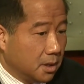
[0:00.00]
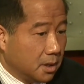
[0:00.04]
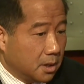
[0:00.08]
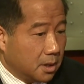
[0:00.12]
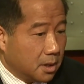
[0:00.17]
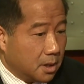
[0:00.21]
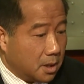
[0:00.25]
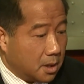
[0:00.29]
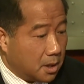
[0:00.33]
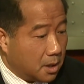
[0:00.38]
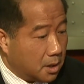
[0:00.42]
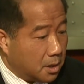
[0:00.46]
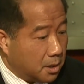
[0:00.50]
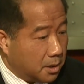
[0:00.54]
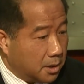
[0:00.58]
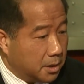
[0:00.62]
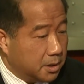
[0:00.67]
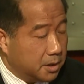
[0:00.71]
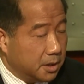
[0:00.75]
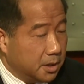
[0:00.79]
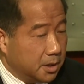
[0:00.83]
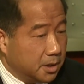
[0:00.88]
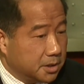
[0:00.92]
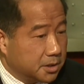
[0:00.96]
Uh,
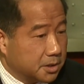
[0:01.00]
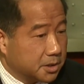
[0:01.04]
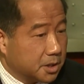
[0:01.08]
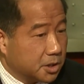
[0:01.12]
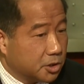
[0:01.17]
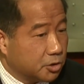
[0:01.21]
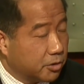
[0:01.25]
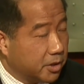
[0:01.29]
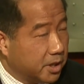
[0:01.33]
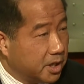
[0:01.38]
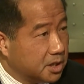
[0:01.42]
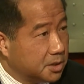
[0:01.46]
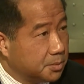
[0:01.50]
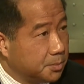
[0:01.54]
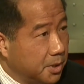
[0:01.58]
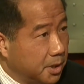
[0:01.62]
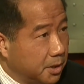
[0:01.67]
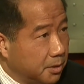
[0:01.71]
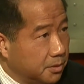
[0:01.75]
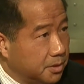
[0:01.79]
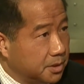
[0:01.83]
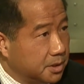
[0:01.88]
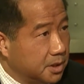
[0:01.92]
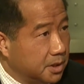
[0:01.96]
is the
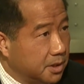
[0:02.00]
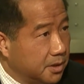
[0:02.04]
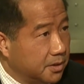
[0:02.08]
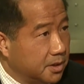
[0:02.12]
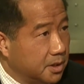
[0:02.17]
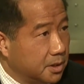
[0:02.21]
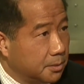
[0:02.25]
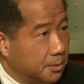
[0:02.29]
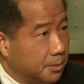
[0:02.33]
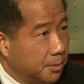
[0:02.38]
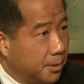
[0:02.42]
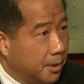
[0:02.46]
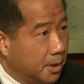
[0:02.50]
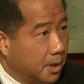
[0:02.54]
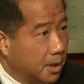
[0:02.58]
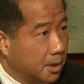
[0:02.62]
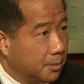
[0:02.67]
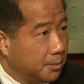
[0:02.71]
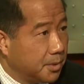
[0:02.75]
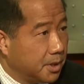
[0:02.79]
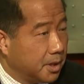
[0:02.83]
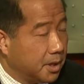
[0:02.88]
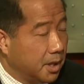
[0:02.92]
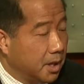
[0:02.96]
transparency of the
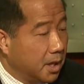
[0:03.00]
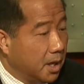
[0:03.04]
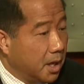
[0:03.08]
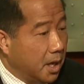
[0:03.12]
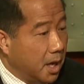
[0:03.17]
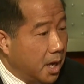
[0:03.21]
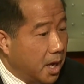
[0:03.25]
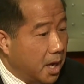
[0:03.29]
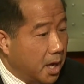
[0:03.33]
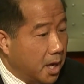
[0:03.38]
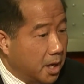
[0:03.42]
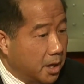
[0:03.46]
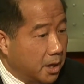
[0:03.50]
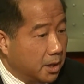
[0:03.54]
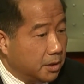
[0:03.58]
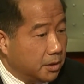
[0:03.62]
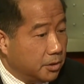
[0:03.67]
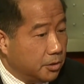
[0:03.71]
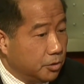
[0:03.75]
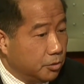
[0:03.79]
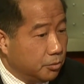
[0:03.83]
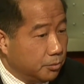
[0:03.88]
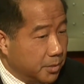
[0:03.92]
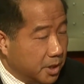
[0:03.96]
department.
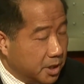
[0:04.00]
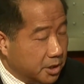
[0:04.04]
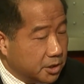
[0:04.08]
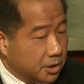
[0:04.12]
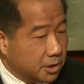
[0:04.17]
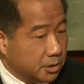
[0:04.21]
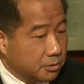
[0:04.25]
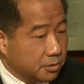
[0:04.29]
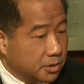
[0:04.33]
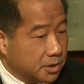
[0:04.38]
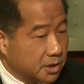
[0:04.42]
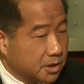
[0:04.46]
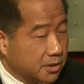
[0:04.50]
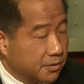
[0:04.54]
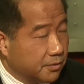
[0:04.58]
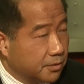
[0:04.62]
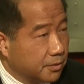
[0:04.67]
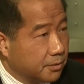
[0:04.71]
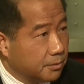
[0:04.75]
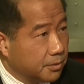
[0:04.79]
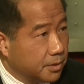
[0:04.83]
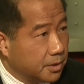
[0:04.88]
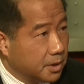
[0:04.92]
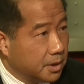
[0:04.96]
And you mentioned
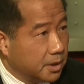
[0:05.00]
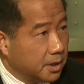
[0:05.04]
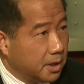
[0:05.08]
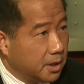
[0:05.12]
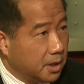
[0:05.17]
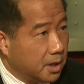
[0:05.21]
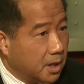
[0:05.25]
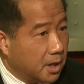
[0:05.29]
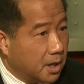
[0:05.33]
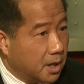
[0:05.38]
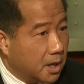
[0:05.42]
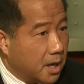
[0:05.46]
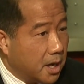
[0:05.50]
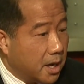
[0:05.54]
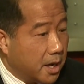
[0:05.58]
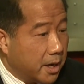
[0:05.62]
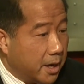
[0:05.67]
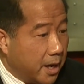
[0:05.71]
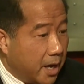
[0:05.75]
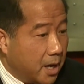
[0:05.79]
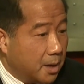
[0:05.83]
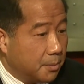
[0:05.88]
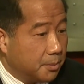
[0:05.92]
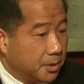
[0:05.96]
Christopher Ridley. Uh, I
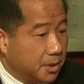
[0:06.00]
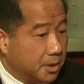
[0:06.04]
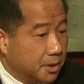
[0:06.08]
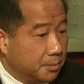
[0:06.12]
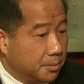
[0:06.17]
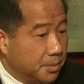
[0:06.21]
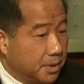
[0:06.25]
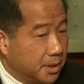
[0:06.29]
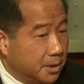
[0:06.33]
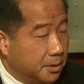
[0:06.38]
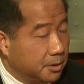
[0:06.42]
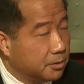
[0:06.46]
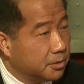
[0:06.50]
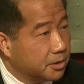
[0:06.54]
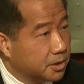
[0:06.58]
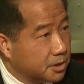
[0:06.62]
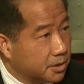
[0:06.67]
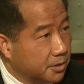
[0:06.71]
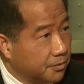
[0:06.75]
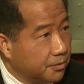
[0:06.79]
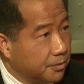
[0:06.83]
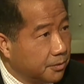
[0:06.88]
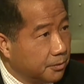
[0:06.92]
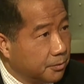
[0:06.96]
happened to be
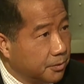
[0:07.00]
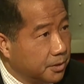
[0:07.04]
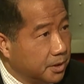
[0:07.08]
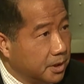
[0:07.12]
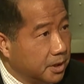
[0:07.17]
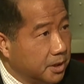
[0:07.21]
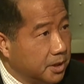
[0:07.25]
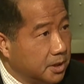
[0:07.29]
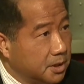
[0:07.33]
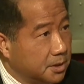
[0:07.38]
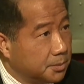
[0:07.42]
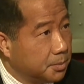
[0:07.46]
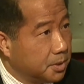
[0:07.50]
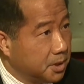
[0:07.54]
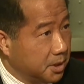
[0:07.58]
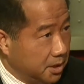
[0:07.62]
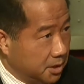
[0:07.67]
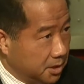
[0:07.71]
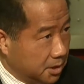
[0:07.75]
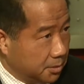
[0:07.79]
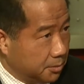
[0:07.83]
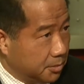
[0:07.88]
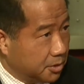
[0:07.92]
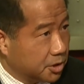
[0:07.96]
Christopher Ridley's
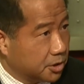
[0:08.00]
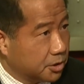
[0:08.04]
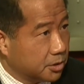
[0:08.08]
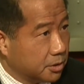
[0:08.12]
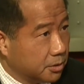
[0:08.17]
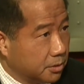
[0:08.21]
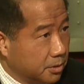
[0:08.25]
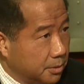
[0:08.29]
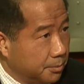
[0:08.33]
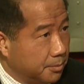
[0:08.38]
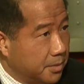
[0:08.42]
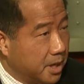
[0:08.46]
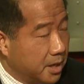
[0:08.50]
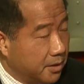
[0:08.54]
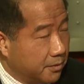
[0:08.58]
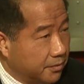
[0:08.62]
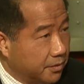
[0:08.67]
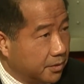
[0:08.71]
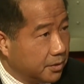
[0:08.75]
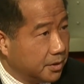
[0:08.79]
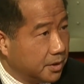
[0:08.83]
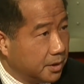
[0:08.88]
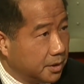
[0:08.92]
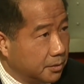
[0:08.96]
police commissioner in Mount
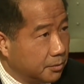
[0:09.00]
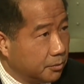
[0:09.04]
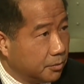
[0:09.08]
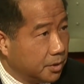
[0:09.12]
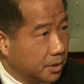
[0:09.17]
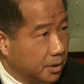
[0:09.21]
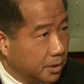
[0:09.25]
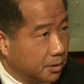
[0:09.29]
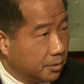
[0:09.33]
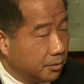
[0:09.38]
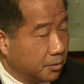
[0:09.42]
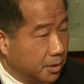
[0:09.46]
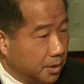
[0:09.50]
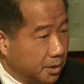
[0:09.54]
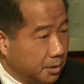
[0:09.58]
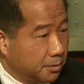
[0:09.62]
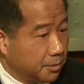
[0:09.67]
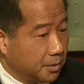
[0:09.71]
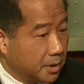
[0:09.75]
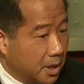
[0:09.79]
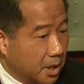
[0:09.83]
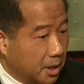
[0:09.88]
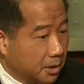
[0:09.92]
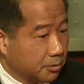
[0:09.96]
Vernon when, yeah. when
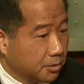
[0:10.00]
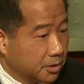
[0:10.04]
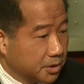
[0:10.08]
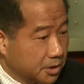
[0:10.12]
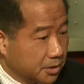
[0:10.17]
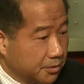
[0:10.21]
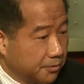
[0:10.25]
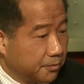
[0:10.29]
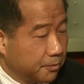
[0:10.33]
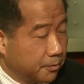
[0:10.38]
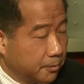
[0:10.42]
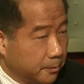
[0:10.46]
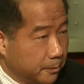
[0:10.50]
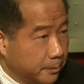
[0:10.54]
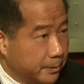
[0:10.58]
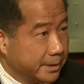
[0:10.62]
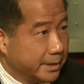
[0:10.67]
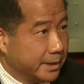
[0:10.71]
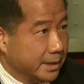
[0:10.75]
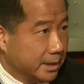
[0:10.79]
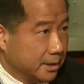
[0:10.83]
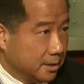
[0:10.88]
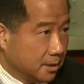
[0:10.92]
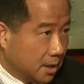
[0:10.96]
uh, Christopher
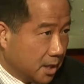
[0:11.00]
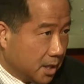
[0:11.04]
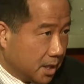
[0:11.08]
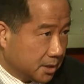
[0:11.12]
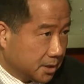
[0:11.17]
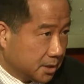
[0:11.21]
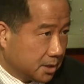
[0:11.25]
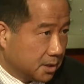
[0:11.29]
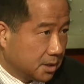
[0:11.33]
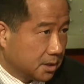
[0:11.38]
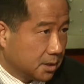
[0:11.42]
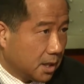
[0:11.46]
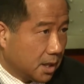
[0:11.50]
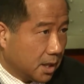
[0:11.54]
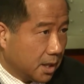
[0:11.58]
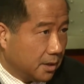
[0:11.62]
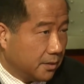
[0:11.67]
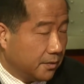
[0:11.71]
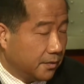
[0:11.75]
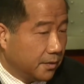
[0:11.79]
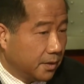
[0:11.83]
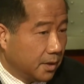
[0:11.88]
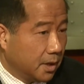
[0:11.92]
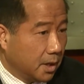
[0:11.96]
Ridley lost his
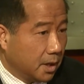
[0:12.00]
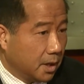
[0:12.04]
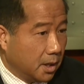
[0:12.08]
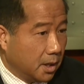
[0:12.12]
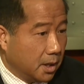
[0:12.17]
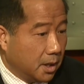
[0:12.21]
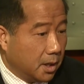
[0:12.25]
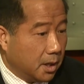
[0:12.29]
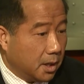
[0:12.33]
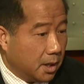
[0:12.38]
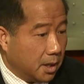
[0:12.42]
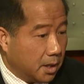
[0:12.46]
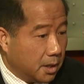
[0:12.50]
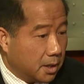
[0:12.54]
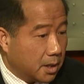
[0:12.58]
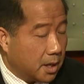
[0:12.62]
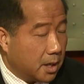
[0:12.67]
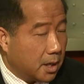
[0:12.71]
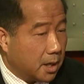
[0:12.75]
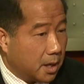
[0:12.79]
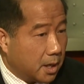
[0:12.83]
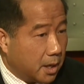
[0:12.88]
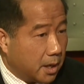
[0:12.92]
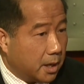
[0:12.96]
life. And
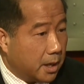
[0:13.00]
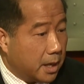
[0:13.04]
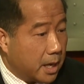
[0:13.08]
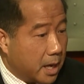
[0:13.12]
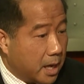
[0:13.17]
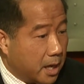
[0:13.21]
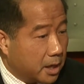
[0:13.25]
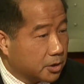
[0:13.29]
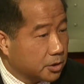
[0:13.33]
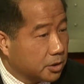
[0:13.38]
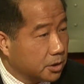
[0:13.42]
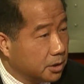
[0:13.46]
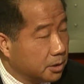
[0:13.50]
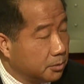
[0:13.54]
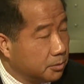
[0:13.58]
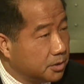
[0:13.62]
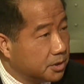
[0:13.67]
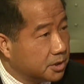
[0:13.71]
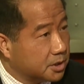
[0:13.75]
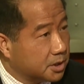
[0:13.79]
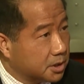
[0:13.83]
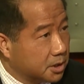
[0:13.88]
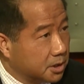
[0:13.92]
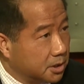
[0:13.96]
I, I, actually
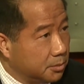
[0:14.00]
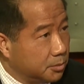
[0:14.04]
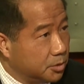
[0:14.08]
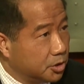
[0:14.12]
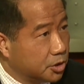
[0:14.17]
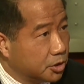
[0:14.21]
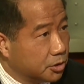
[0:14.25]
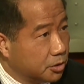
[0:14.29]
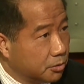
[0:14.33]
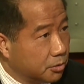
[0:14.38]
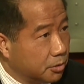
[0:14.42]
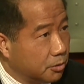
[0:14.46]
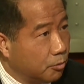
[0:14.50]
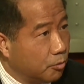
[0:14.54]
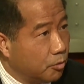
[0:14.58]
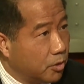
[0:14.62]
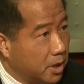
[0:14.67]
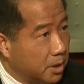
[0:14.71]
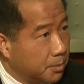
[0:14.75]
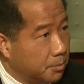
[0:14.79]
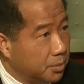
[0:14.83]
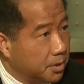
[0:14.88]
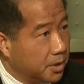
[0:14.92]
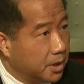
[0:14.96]
was the commissioner in
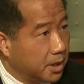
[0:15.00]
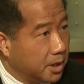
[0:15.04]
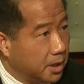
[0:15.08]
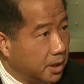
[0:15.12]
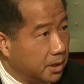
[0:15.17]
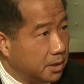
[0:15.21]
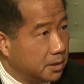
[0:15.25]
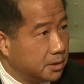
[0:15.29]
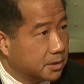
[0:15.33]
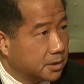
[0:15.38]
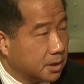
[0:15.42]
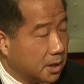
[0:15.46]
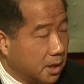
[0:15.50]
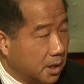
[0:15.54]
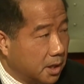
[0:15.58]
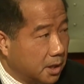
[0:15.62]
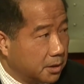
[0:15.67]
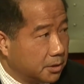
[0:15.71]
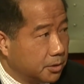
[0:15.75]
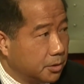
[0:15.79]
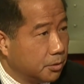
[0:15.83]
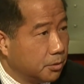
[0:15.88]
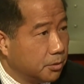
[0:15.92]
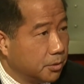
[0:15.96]
White Plains uh,
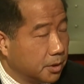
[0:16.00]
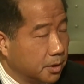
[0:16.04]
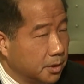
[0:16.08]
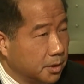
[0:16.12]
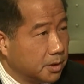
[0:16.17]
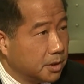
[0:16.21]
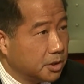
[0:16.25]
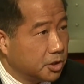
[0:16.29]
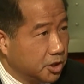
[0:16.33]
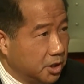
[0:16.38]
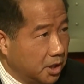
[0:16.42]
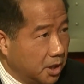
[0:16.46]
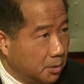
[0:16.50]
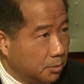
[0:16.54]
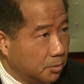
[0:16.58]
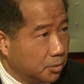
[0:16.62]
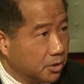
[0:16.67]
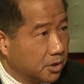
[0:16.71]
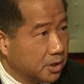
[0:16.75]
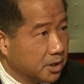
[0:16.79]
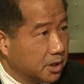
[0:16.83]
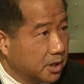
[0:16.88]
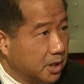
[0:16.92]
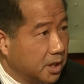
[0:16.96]
during the
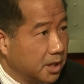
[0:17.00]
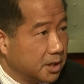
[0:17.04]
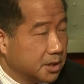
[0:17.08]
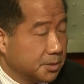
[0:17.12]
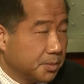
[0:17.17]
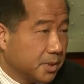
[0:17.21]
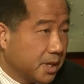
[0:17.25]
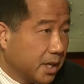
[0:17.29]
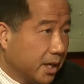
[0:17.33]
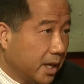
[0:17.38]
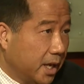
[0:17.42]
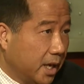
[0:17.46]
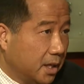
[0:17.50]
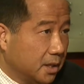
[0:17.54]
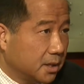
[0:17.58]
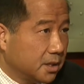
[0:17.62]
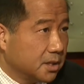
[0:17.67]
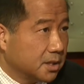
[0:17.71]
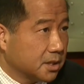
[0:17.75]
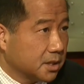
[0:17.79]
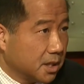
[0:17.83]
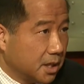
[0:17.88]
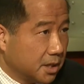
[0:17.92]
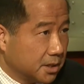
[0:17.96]
Chamberlain case, but I can't
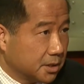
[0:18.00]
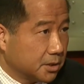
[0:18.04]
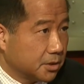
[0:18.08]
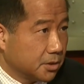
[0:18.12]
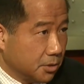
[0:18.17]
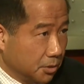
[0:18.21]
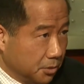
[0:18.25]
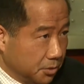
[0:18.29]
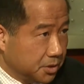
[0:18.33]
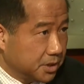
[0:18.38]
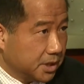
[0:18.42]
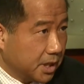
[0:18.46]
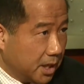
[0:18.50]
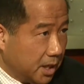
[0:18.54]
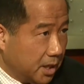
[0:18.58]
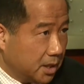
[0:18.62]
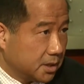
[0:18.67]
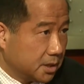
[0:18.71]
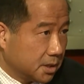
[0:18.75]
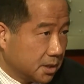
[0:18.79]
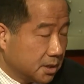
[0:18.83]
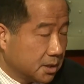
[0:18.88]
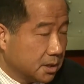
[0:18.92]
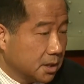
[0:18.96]
discuss those
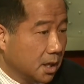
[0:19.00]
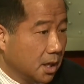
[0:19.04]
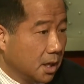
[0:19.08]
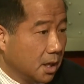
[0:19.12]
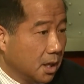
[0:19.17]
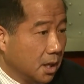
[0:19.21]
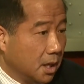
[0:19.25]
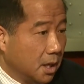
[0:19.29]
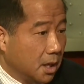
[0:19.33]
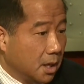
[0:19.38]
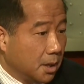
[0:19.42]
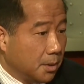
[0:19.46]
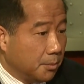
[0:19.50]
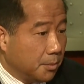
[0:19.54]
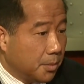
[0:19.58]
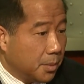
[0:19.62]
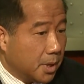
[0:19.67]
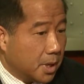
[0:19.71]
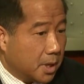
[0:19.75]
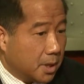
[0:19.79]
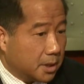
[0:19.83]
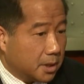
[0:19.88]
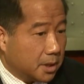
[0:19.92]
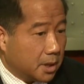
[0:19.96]
cases.
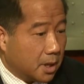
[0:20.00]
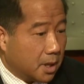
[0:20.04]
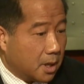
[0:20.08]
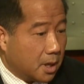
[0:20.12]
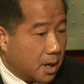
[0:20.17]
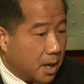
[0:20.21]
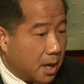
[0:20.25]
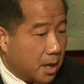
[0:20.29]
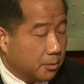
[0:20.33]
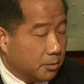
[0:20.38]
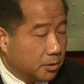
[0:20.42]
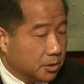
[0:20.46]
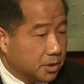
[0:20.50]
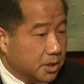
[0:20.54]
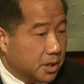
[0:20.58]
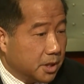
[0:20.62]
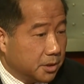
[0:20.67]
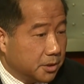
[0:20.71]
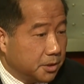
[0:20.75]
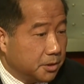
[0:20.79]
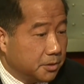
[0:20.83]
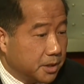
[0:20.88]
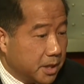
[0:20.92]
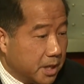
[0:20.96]
But uh, I will
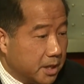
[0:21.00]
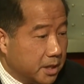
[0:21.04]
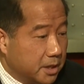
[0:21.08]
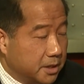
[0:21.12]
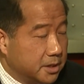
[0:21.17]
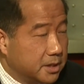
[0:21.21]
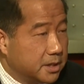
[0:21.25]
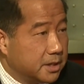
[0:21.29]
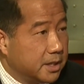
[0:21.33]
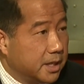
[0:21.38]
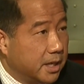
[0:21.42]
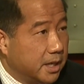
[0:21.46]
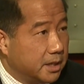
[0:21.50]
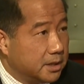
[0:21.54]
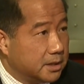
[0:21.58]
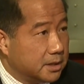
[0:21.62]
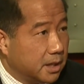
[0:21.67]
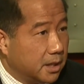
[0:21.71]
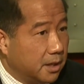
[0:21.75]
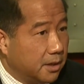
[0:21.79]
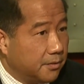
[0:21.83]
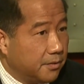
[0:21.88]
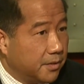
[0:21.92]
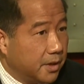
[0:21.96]
tell you that in today's
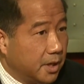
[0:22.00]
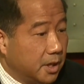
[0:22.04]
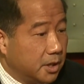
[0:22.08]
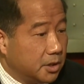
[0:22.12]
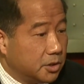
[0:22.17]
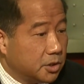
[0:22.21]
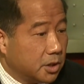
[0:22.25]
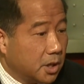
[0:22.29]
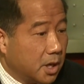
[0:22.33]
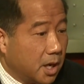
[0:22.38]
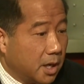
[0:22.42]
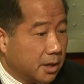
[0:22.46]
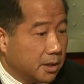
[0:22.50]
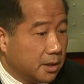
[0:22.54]
day of age, I